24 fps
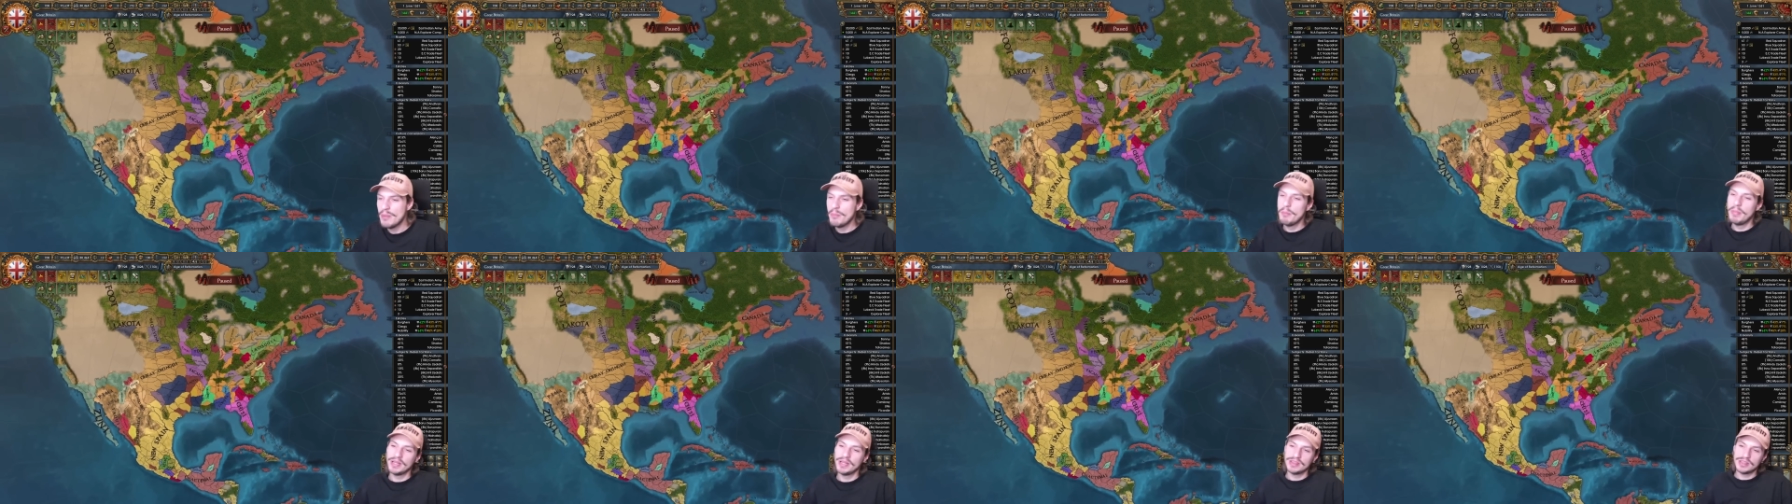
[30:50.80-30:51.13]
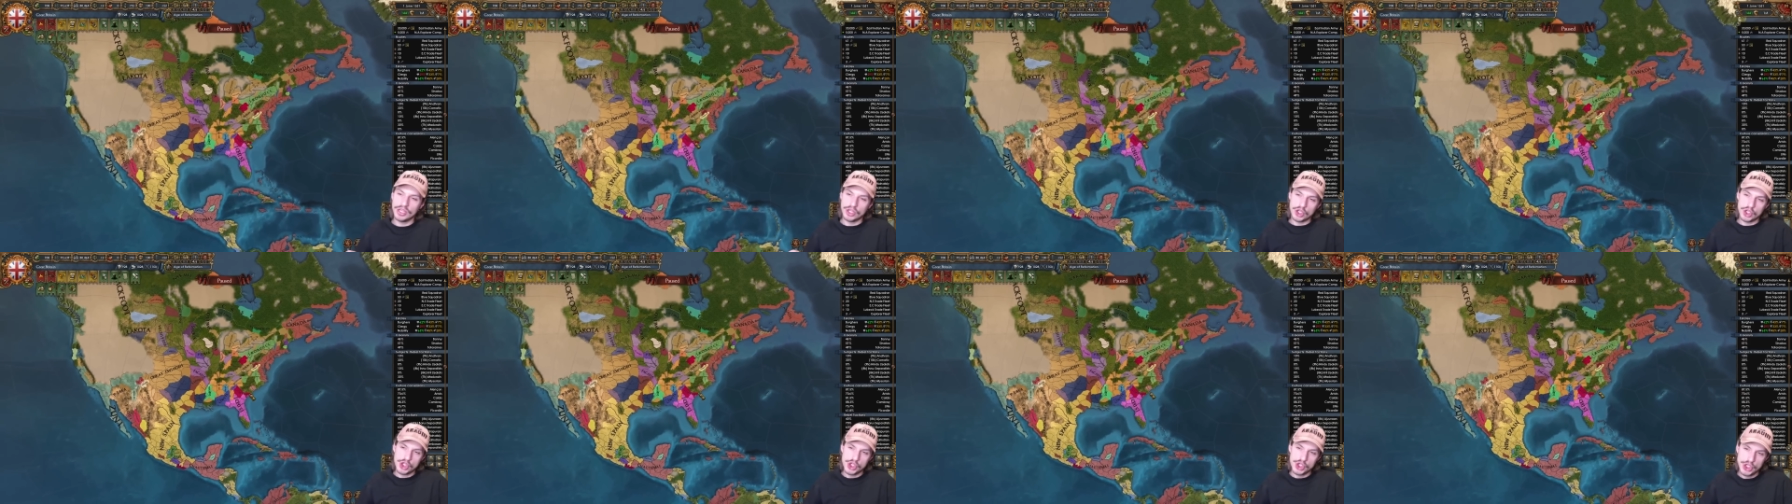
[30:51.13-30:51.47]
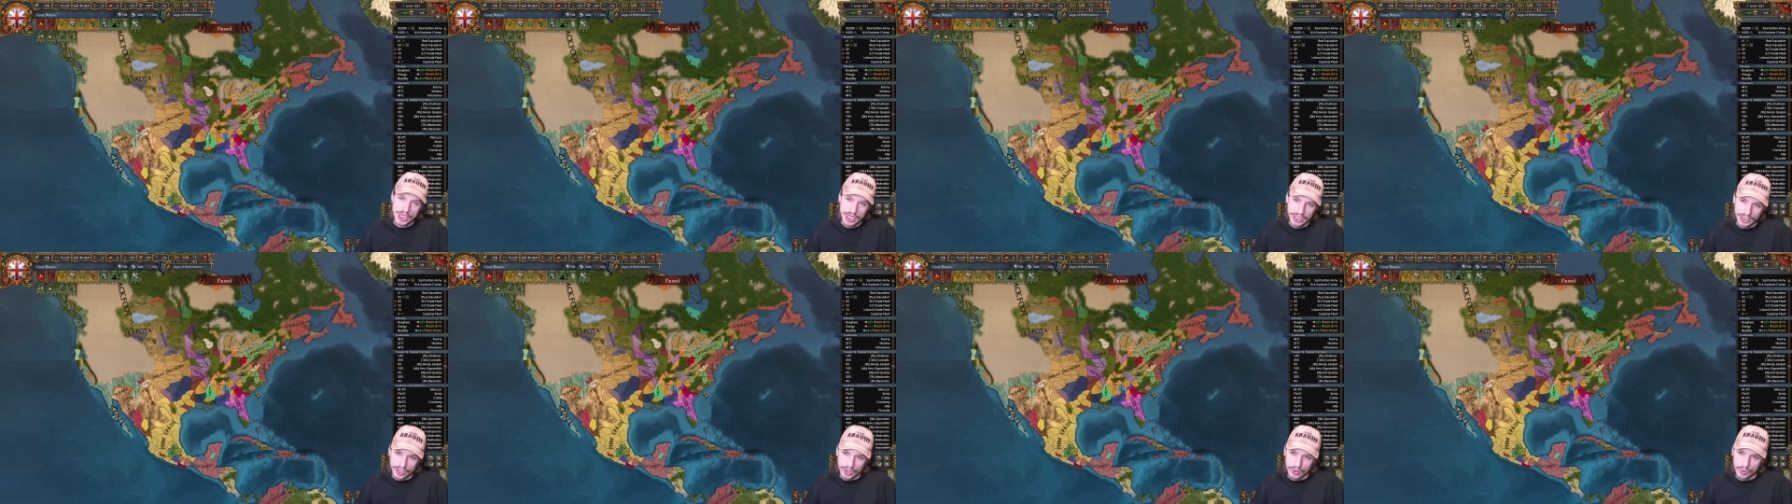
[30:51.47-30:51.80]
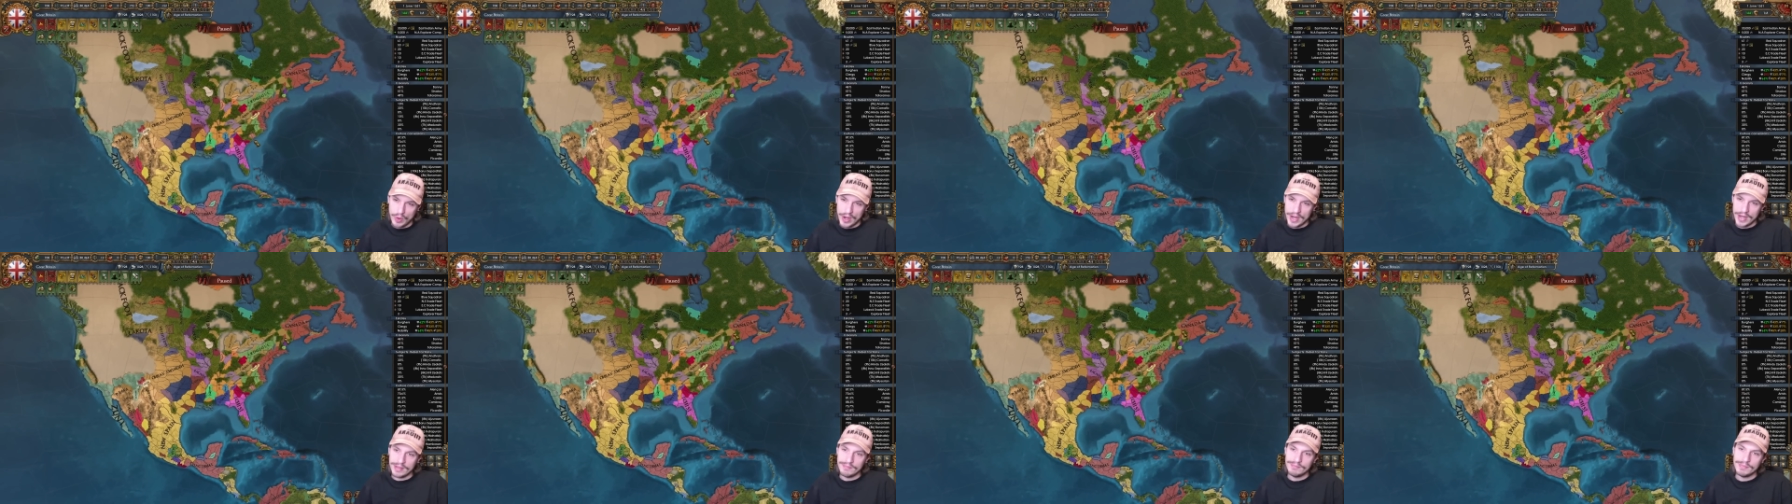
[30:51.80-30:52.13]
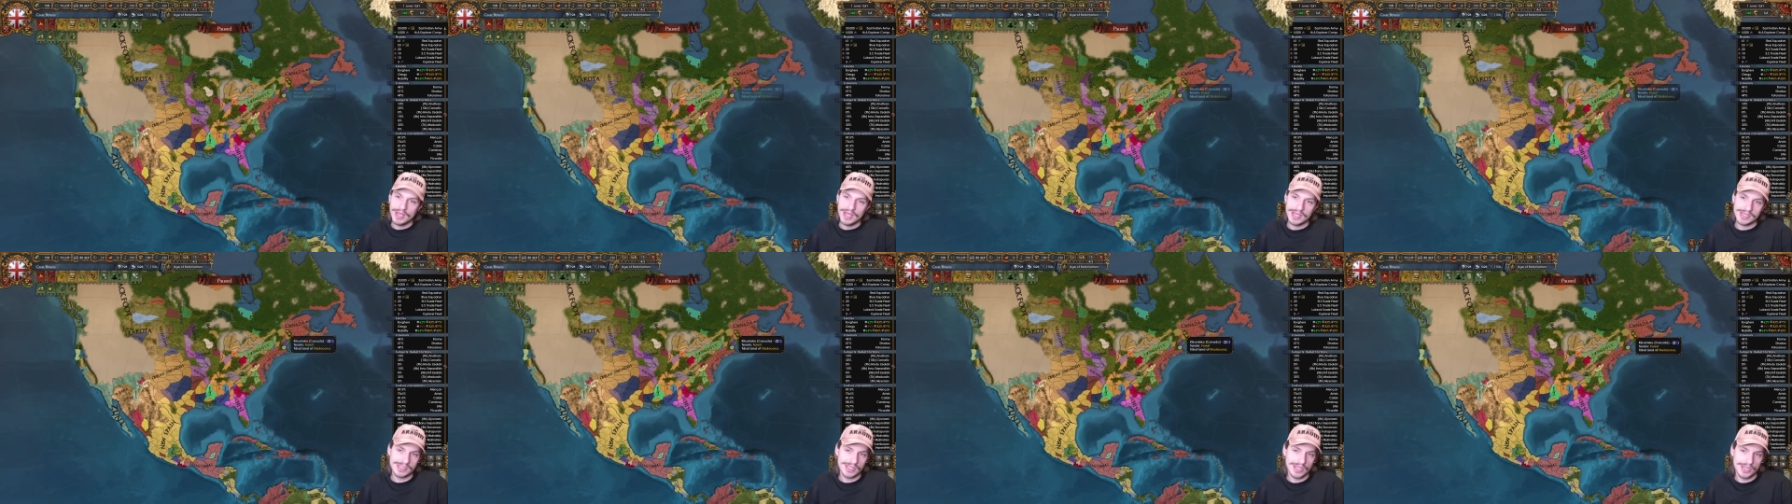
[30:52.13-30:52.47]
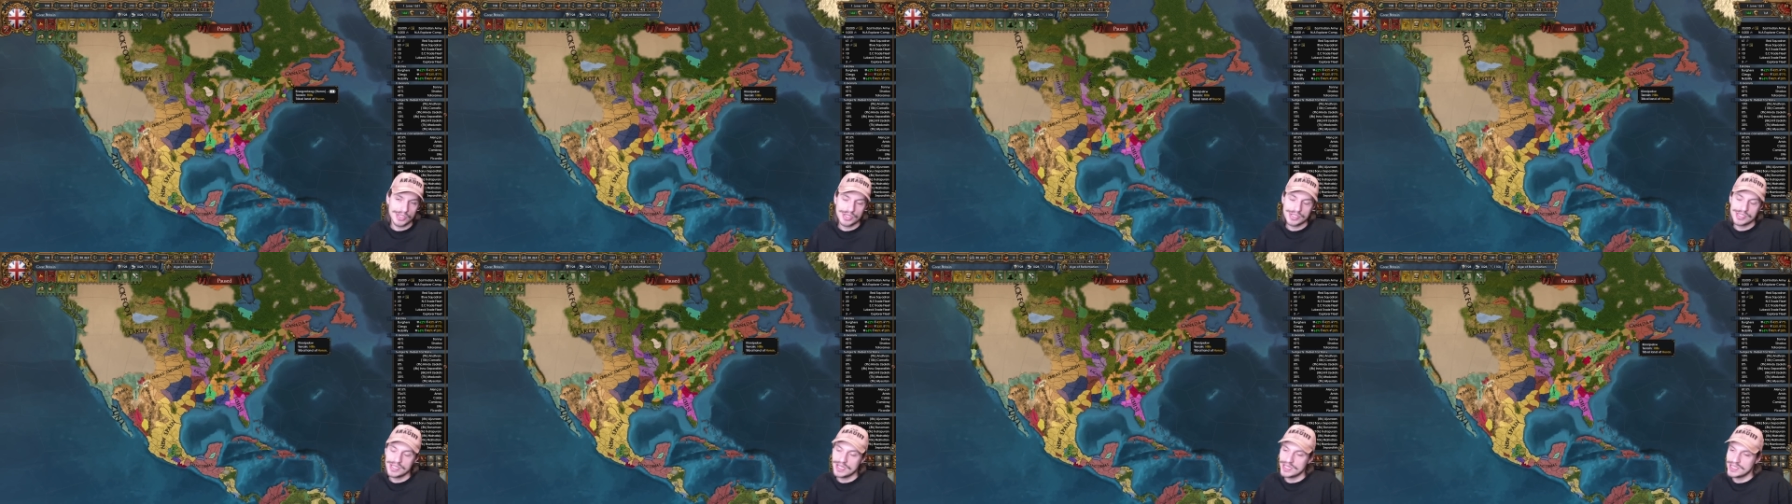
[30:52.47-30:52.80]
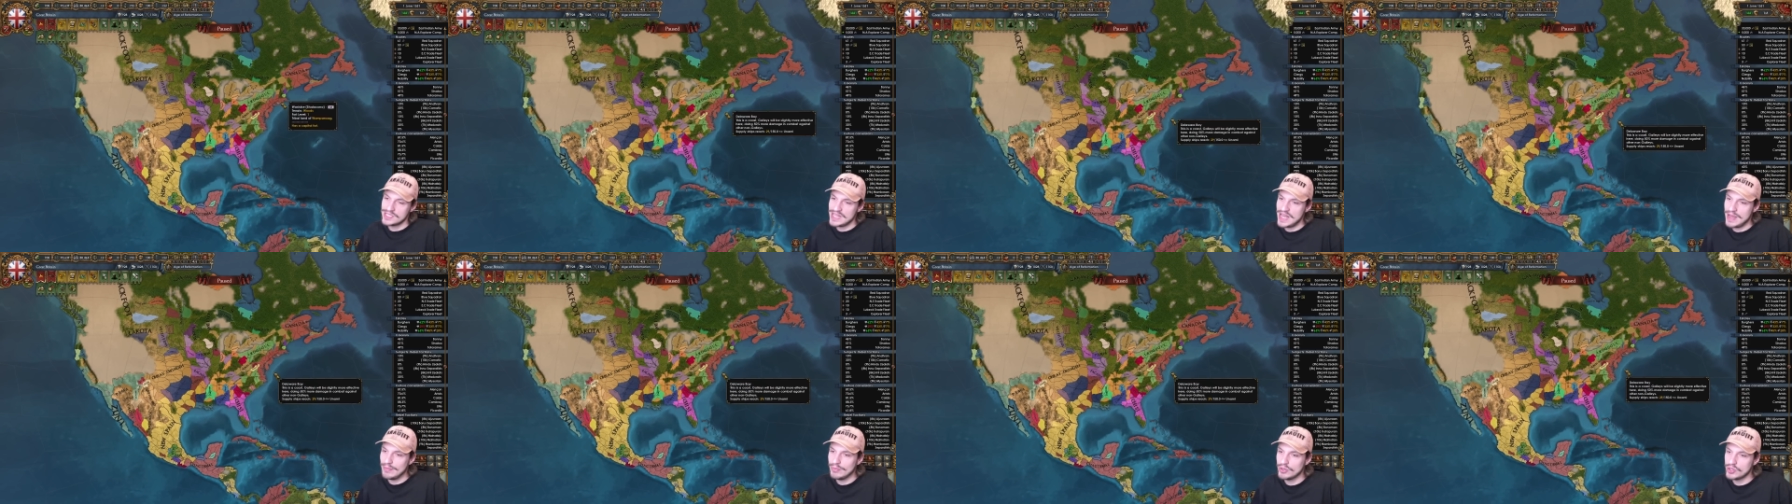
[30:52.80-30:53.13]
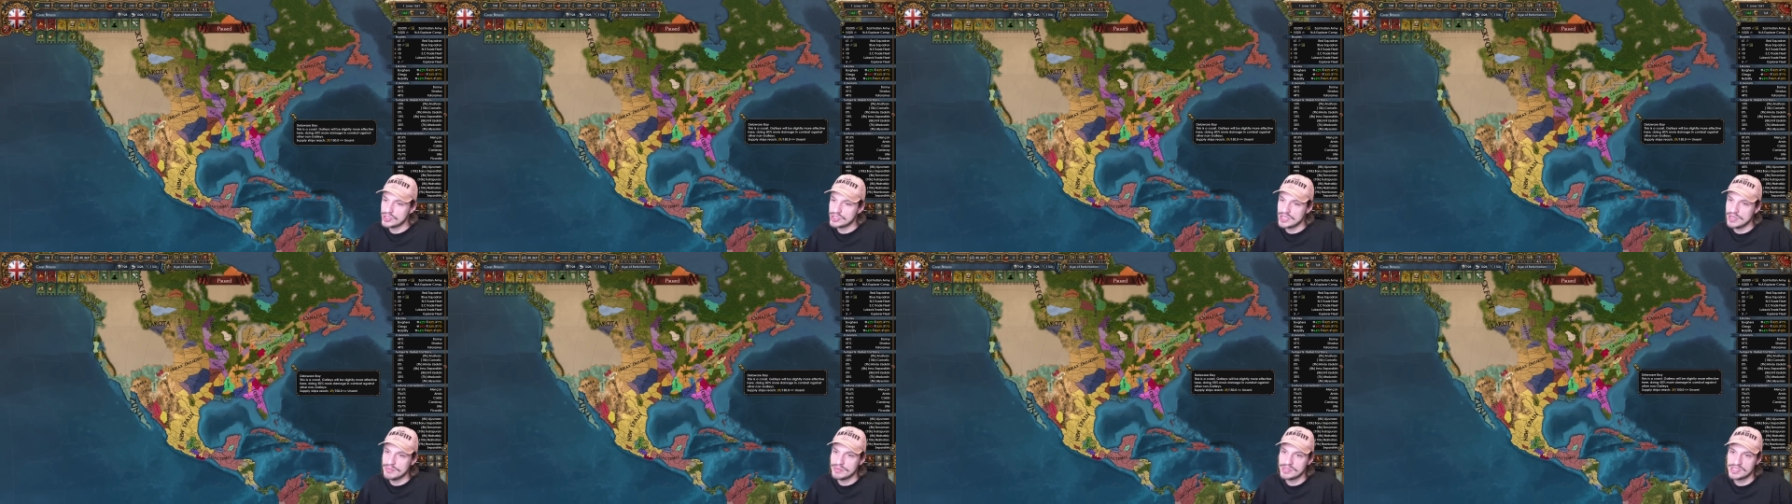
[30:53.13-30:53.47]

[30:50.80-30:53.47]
but the chiller way is to just establish them,